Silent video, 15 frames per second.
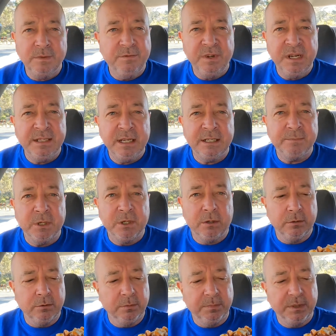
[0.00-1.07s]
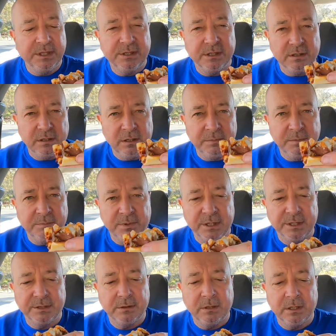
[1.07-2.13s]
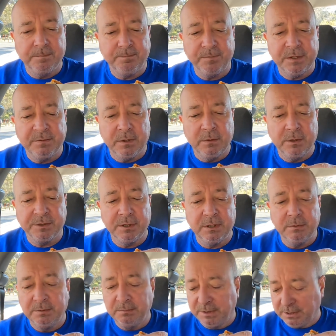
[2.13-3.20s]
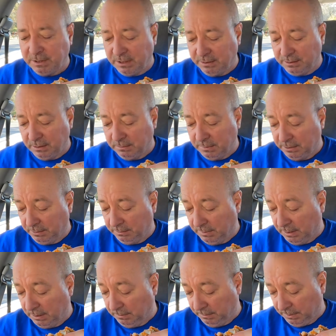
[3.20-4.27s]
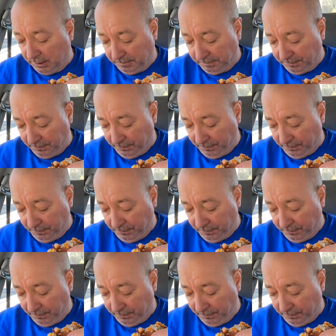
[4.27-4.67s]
Phantasmagorical pizza. I'm impressed. Like, if I wasn't, I wouldn't be saying so much about it. But